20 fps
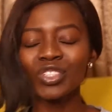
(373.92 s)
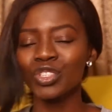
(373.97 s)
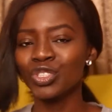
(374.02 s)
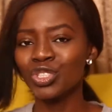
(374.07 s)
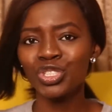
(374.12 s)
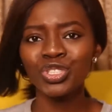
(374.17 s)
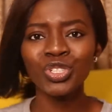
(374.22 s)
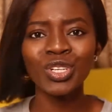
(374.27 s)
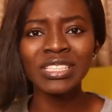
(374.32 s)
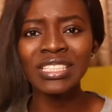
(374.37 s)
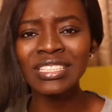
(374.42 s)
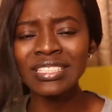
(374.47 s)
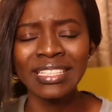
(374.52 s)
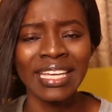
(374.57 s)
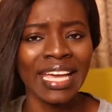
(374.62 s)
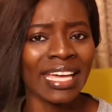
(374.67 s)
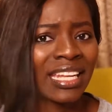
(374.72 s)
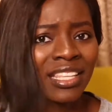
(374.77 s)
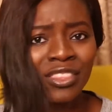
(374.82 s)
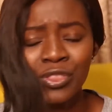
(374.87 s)
You just need to
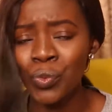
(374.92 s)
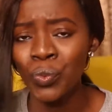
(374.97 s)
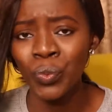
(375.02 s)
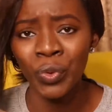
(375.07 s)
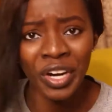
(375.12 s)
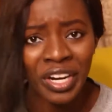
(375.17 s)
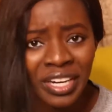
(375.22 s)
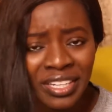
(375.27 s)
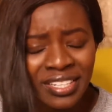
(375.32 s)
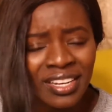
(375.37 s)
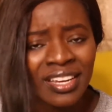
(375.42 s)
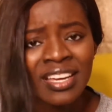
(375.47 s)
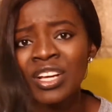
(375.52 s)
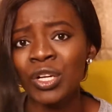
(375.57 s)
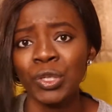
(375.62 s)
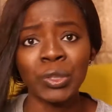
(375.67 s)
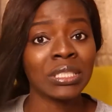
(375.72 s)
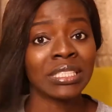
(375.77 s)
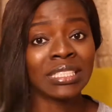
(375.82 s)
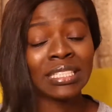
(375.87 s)
get in the word
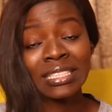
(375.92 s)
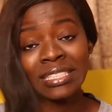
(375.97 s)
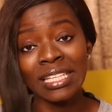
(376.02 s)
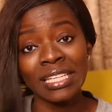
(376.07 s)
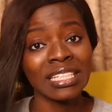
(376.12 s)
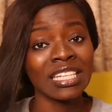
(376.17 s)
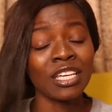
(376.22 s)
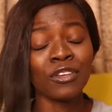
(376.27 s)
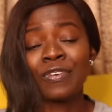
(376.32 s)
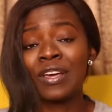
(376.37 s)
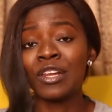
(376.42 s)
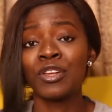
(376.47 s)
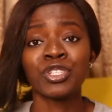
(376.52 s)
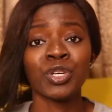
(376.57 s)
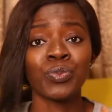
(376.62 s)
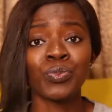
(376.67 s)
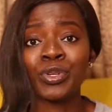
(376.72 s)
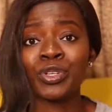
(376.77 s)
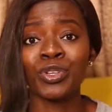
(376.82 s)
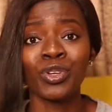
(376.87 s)
consistently,
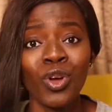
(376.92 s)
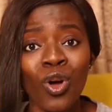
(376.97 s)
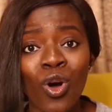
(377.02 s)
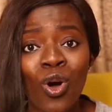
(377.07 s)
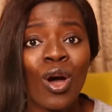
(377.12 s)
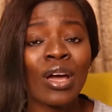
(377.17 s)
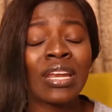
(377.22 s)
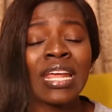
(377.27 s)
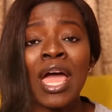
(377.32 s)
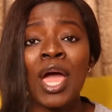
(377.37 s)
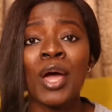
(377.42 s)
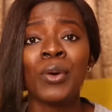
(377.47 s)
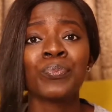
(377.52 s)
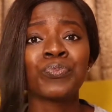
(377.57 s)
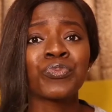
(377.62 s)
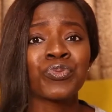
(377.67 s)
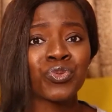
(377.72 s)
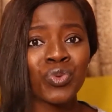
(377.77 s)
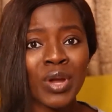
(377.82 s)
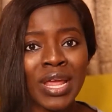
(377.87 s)
fellowship with God,
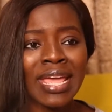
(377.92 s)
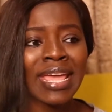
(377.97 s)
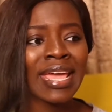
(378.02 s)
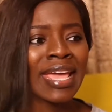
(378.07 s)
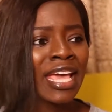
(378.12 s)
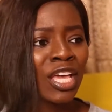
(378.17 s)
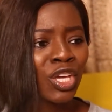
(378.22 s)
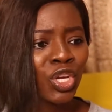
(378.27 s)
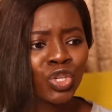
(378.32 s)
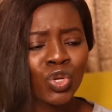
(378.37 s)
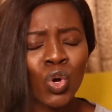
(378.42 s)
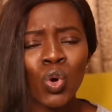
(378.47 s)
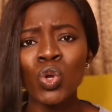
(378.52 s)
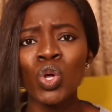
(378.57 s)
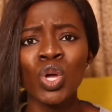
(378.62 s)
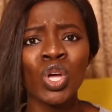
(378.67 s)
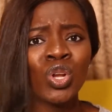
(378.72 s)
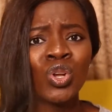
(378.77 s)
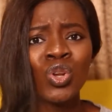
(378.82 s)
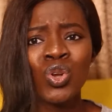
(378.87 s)
pray,
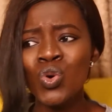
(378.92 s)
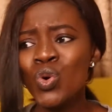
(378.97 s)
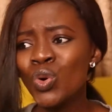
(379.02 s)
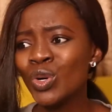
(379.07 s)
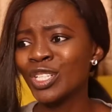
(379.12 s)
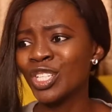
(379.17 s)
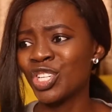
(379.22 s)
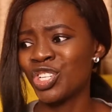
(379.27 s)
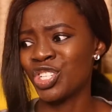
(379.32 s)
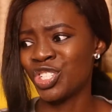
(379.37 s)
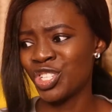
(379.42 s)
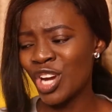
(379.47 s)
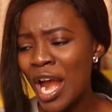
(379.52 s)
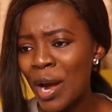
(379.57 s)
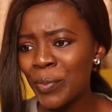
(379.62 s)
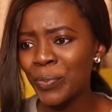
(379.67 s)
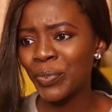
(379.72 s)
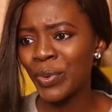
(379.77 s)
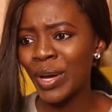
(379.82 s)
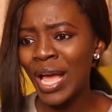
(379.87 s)
look
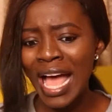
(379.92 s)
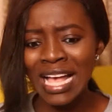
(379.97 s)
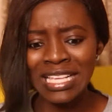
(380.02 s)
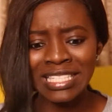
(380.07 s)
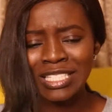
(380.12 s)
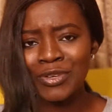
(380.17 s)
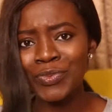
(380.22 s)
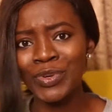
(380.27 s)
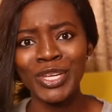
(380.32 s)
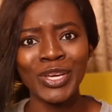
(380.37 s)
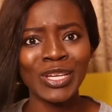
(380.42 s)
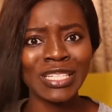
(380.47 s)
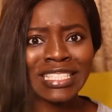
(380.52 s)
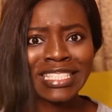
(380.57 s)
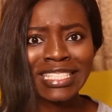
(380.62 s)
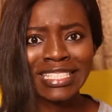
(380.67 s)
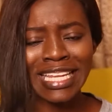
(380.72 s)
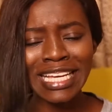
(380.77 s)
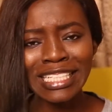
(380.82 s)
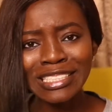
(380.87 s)
sharp, as in with your
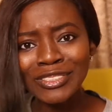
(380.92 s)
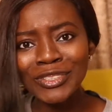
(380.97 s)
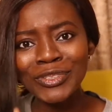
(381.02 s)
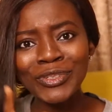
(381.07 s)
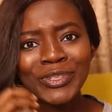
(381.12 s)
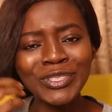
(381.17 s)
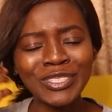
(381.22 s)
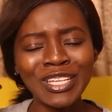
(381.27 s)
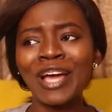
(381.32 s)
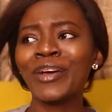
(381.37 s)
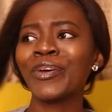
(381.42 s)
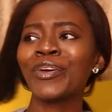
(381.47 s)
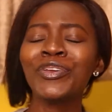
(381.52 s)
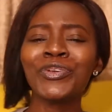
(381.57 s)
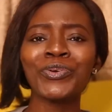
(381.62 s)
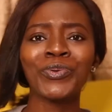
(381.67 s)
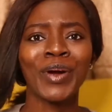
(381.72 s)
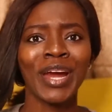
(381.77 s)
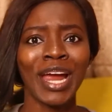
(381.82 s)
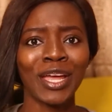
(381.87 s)
stilettos, you're going to
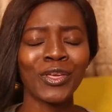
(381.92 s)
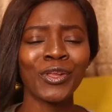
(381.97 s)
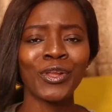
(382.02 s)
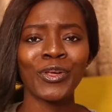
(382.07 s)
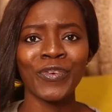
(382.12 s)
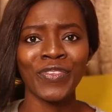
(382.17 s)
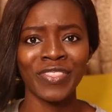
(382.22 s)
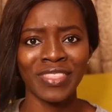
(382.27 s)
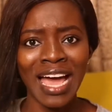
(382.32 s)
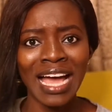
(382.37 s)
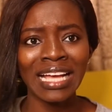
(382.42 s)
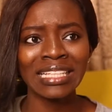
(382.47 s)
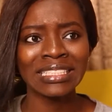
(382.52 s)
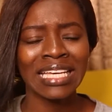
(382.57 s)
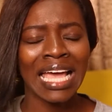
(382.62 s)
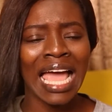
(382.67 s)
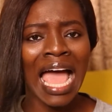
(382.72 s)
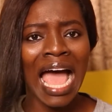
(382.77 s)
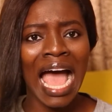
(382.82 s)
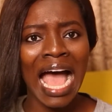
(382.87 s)
work and all of that,
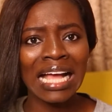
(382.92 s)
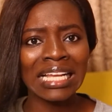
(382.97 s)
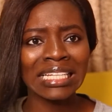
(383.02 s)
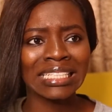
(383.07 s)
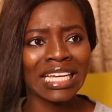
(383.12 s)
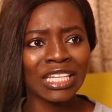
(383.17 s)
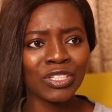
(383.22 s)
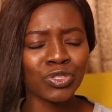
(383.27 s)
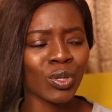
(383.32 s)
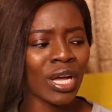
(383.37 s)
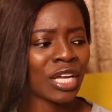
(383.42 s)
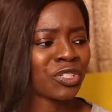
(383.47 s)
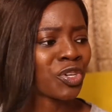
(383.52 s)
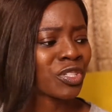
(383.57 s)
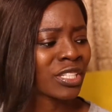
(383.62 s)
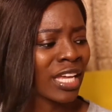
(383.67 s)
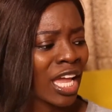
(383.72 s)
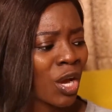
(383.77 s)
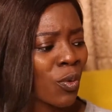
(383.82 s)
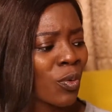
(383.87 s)
and then you can
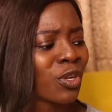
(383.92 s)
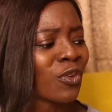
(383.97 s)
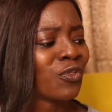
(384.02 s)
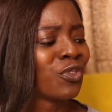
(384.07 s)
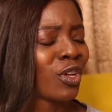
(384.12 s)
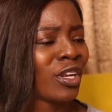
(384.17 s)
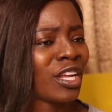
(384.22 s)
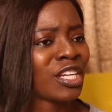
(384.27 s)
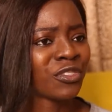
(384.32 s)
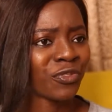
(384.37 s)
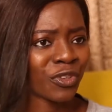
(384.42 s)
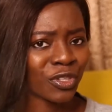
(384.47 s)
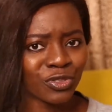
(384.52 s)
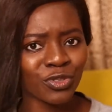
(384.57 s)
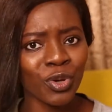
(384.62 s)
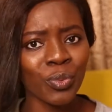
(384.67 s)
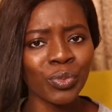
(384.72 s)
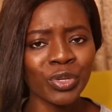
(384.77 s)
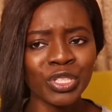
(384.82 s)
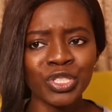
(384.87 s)
just get a word of knowledge for
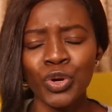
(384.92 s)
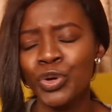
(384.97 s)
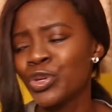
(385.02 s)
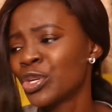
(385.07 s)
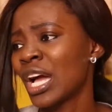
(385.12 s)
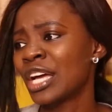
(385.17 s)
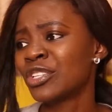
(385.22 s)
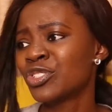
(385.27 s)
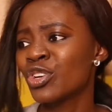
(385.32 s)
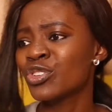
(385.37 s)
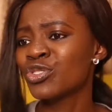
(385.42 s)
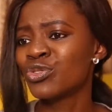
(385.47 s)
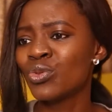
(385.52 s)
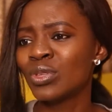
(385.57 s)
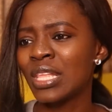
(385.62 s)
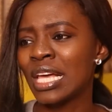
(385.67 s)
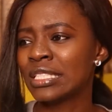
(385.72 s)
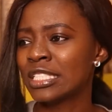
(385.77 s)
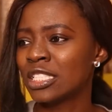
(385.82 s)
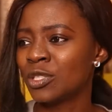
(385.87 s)
somebody, or you can just know
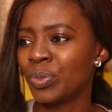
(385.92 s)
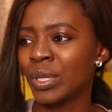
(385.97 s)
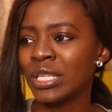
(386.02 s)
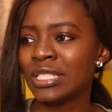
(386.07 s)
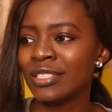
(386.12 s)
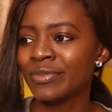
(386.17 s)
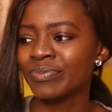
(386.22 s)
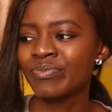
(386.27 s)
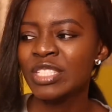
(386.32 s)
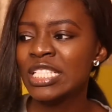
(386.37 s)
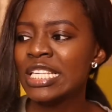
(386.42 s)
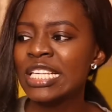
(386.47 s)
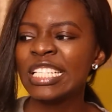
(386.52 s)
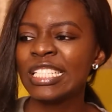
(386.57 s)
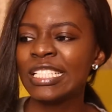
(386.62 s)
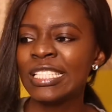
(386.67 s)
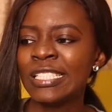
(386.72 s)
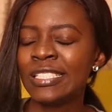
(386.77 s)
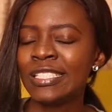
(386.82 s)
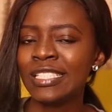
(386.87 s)
that this person
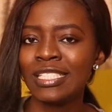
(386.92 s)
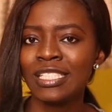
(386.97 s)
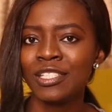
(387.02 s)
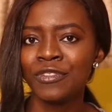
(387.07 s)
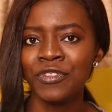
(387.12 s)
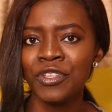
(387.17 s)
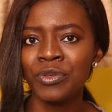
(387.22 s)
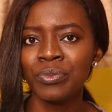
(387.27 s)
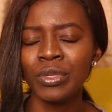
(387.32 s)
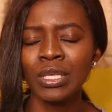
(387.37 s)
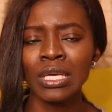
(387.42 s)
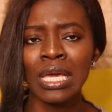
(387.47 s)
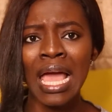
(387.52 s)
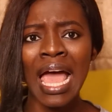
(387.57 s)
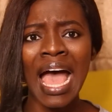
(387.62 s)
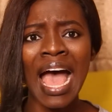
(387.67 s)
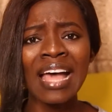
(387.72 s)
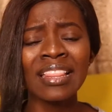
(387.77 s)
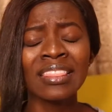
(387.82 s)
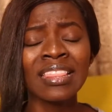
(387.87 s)
is deceiving me.
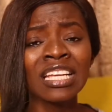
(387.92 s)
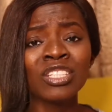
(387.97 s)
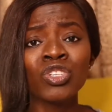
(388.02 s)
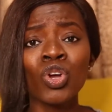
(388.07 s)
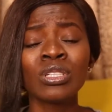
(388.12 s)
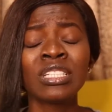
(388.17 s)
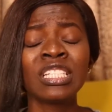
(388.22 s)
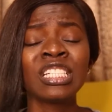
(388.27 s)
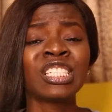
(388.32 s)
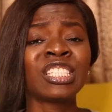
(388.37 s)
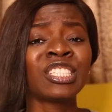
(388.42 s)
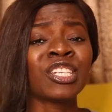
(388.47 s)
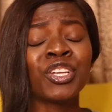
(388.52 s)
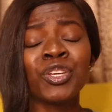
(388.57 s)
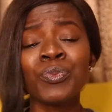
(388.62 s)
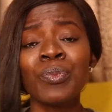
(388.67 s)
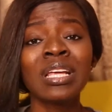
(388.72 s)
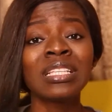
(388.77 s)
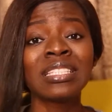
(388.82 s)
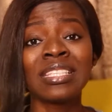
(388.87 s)
And then your
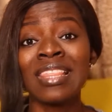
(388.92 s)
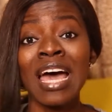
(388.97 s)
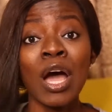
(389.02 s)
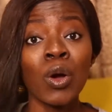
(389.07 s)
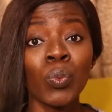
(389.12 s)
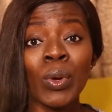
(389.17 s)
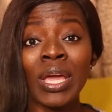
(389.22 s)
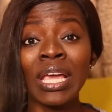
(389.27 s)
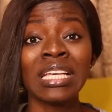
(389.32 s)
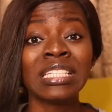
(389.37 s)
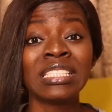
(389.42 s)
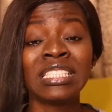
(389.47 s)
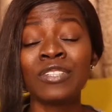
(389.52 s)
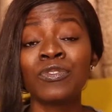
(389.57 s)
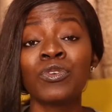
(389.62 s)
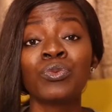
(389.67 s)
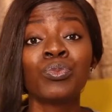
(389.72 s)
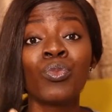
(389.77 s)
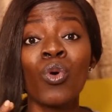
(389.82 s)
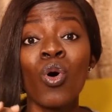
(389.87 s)
discernment that way is
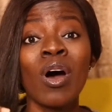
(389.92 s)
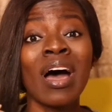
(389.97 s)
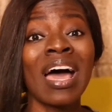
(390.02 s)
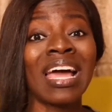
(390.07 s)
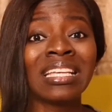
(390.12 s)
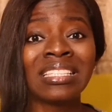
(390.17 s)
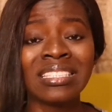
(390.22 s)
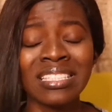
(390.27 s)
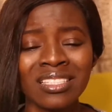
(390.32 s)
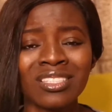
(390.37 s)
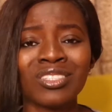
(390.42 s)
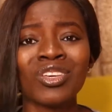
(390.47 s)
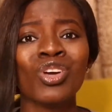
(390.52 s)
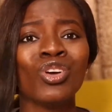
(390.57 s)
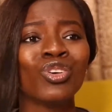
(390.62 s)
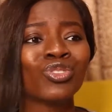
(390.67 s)
even more heightened.